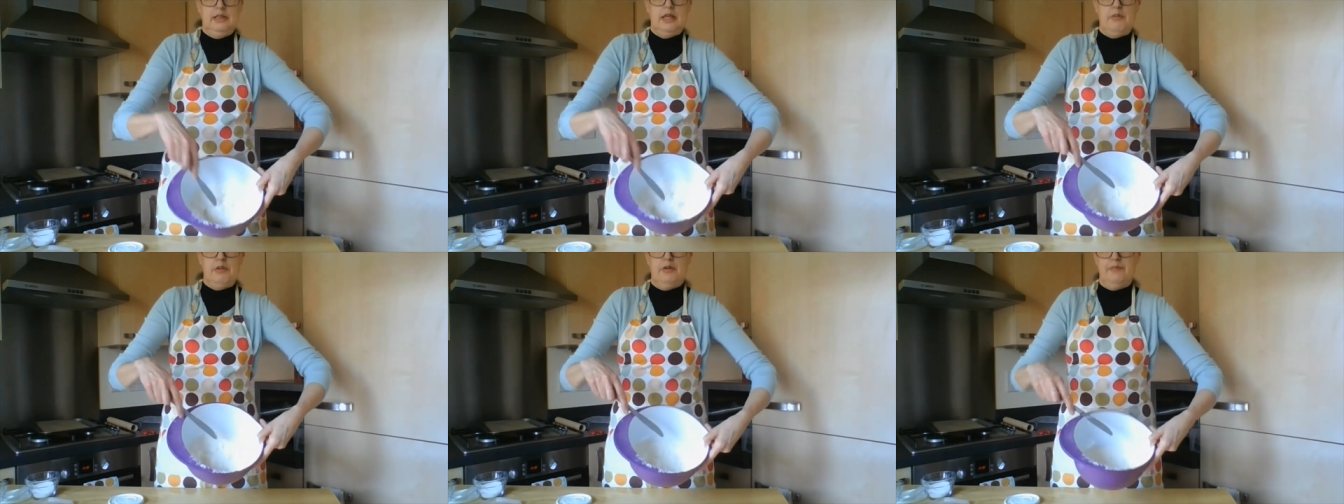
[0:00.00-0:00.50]

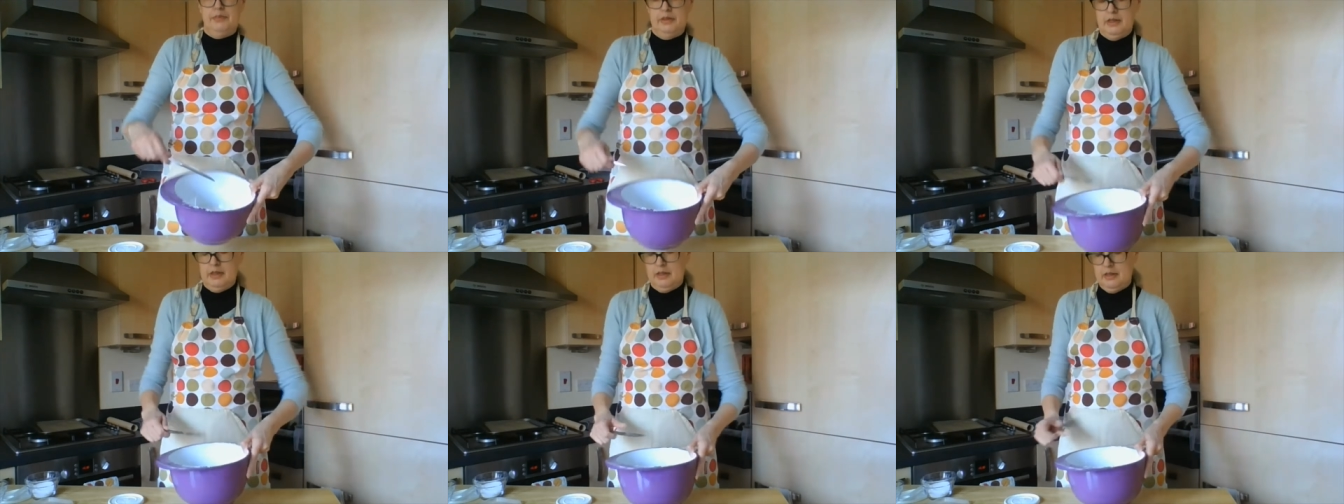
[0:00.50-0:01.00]
There we
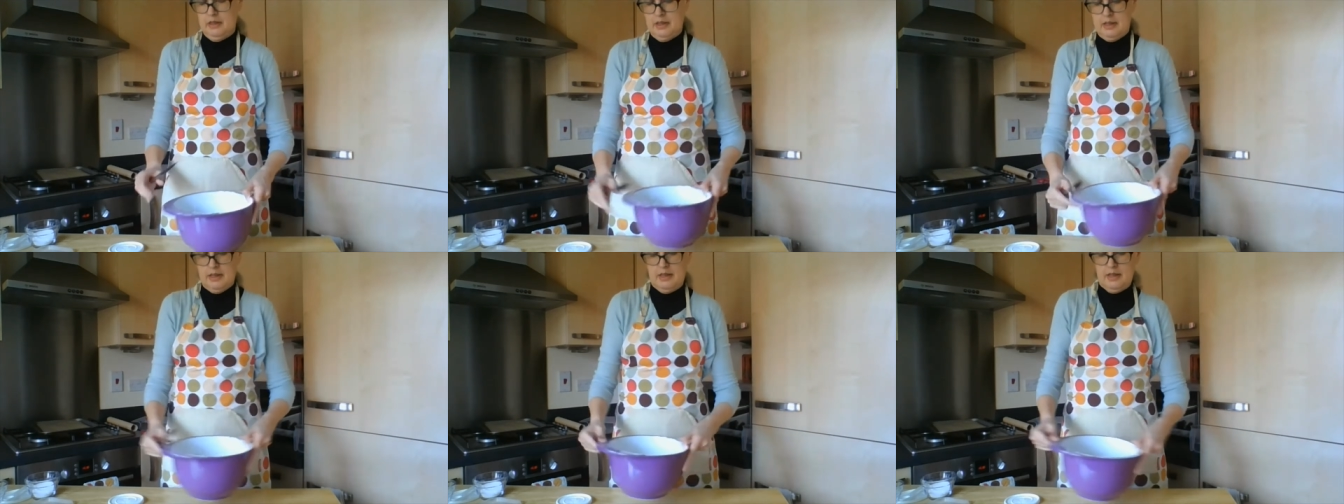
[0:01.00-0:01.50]

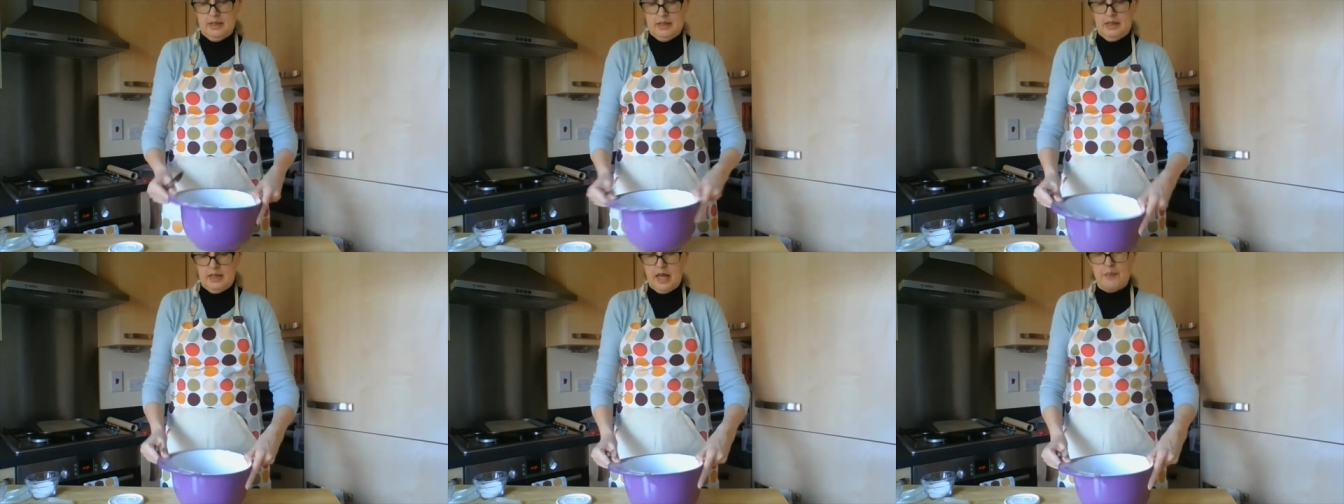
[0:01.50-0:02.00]

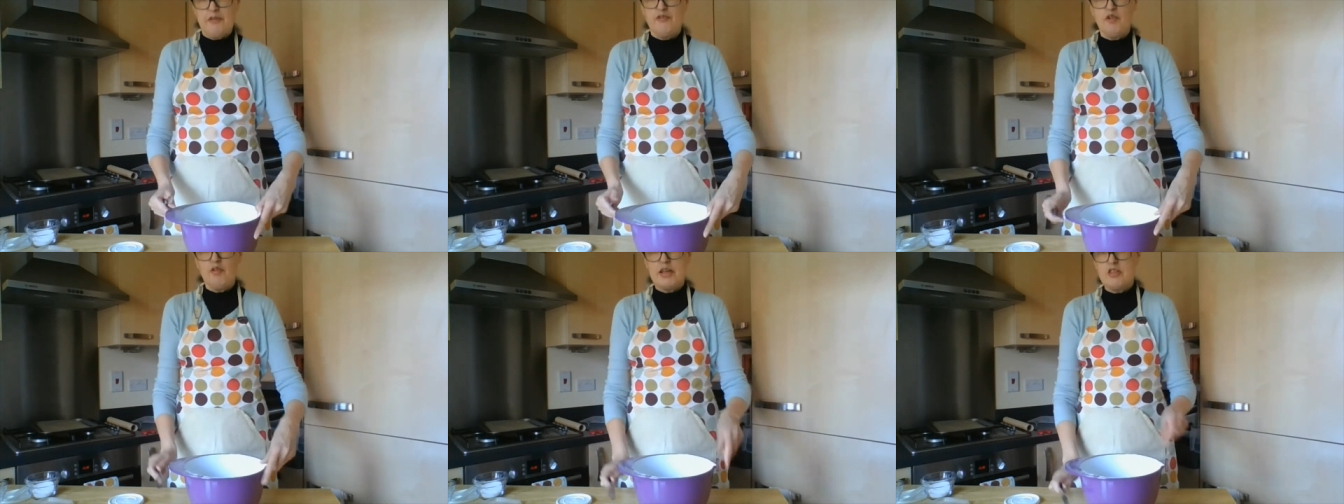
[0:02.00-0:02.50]
go.
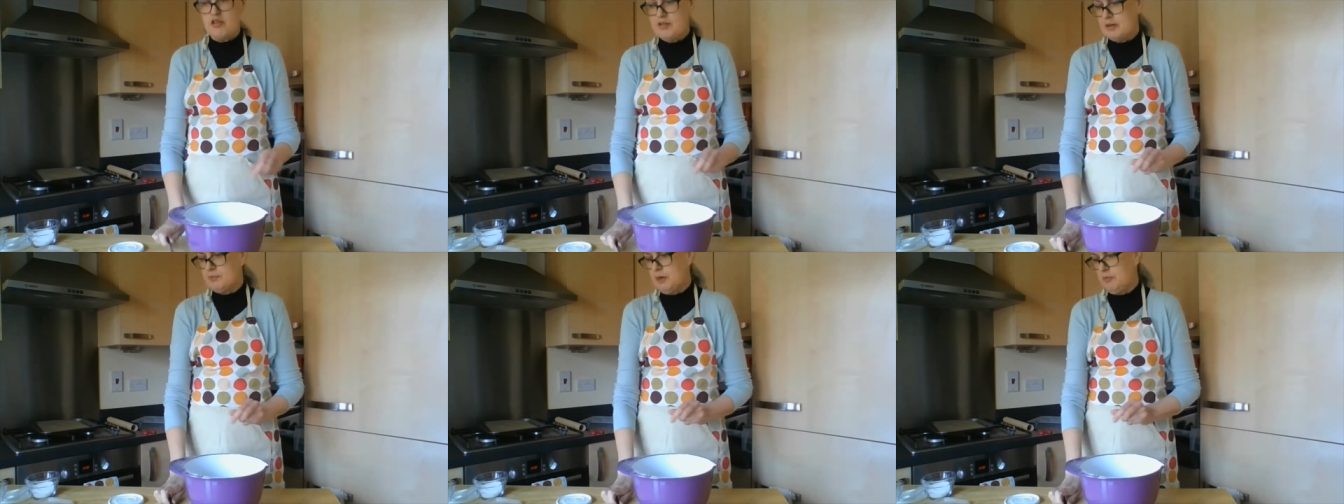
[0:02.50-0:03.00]
Before I do
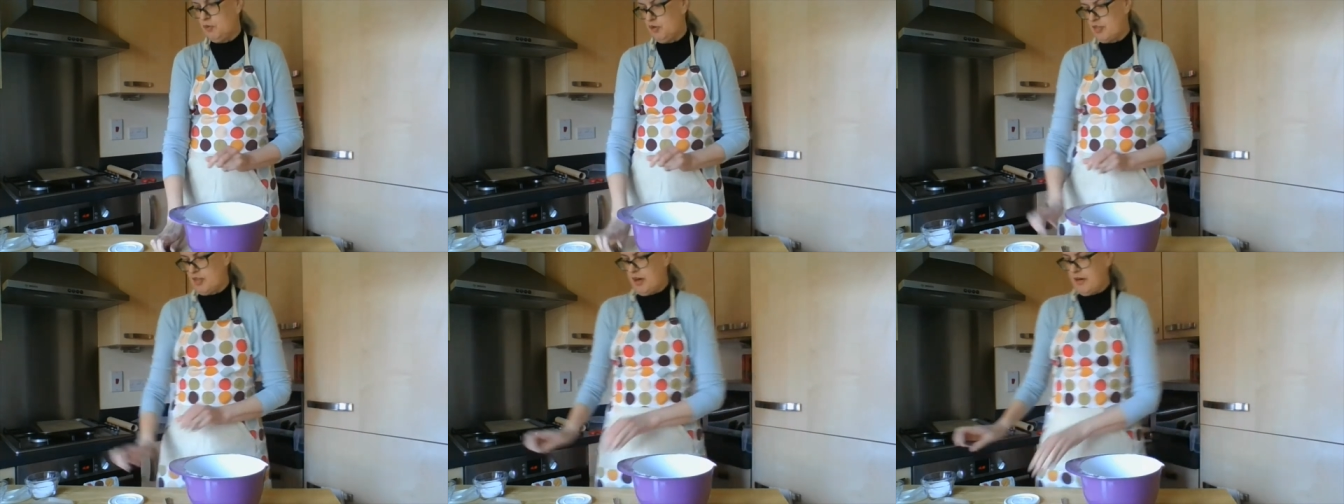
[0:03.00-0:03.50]
add my
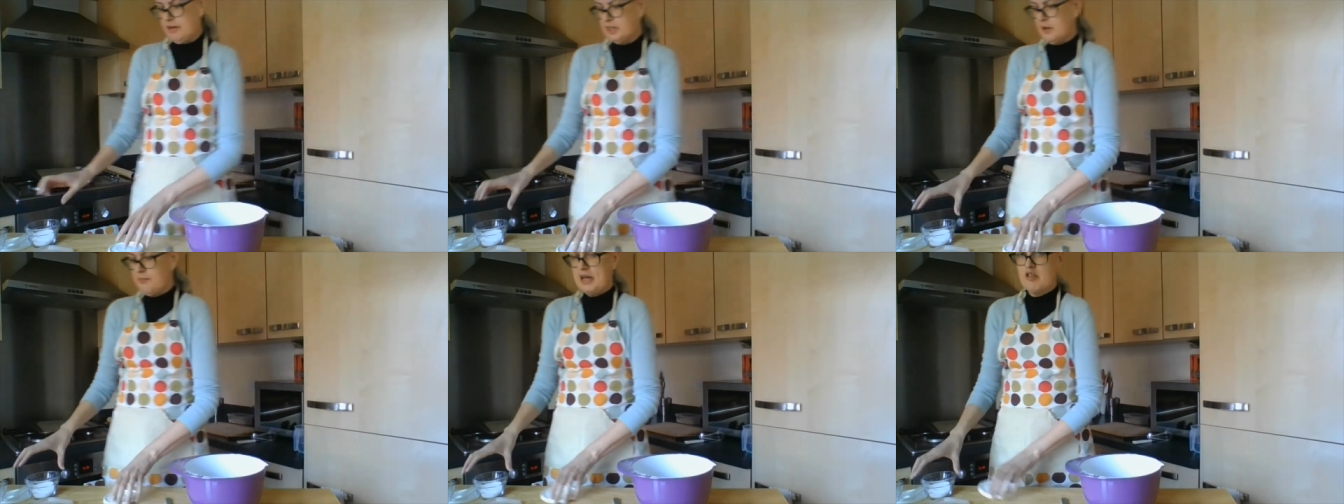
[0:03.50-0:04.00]
water, I'm
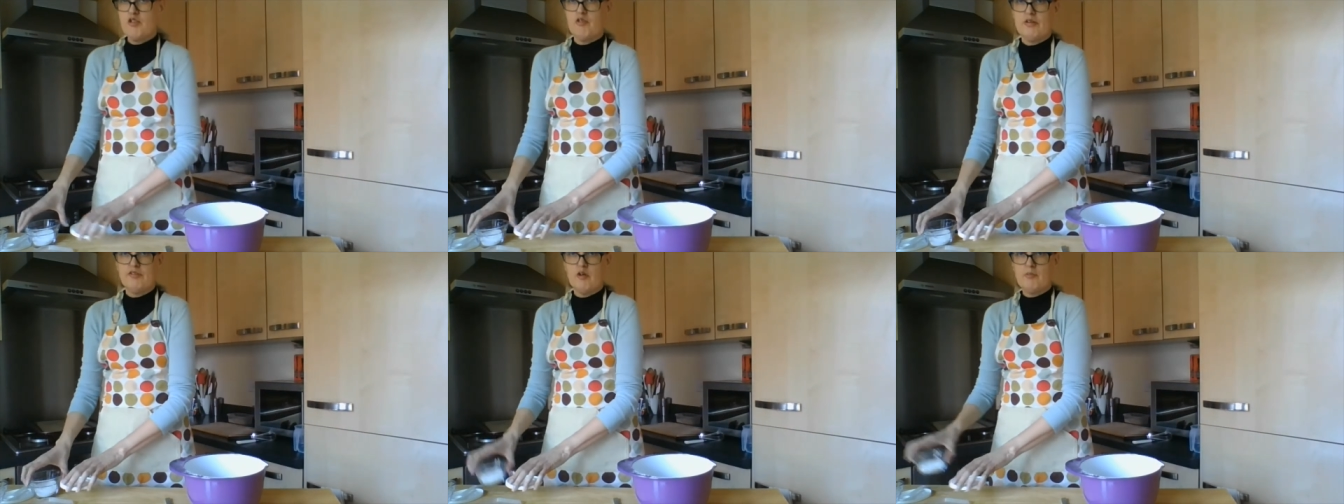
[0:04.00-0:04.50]
going to make
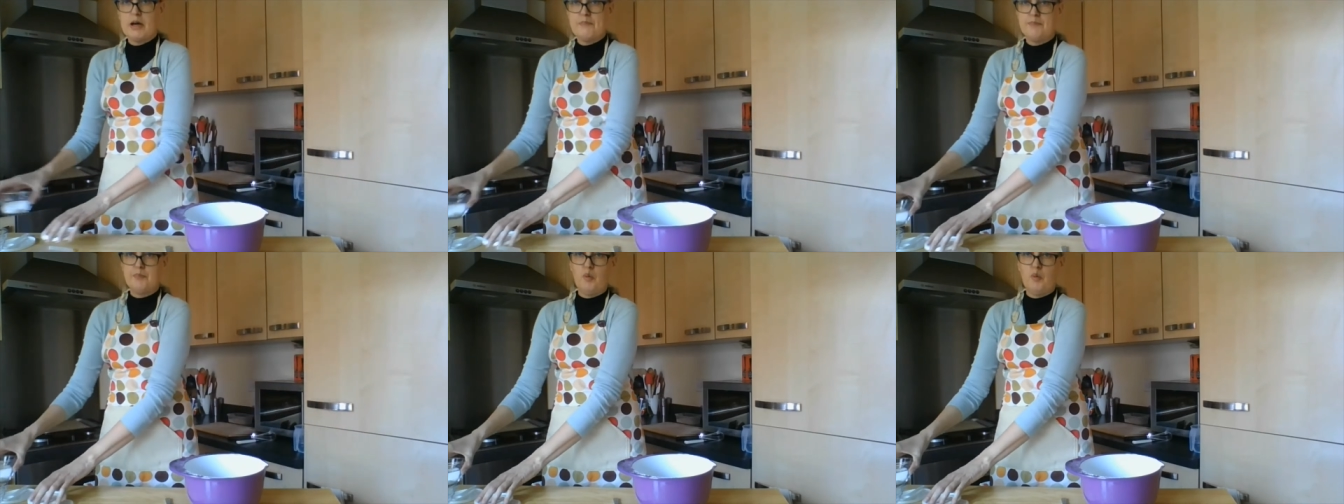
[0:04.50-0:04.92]
sure I've got my